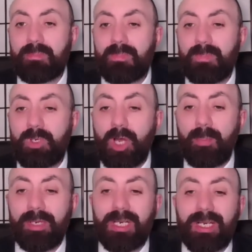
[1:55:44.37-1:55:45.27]

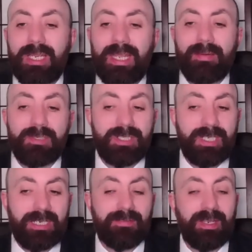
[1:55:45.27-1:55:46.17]
nominally
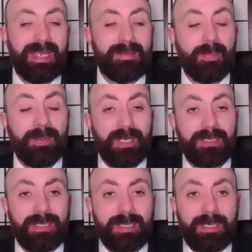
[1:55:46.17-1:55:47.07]
outside of the Labour
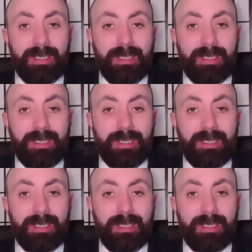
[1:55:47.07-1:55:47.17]
Party,